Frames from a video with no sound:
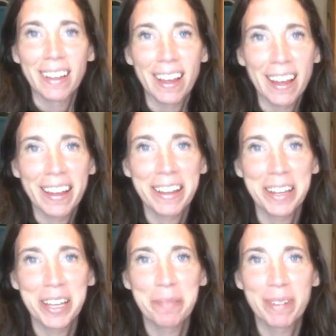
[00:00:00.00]

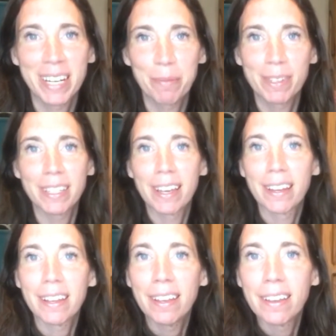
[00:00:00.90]
Hi, my name is
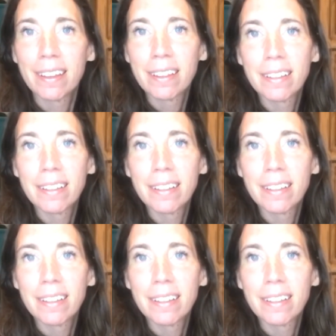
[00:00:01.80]
Annie.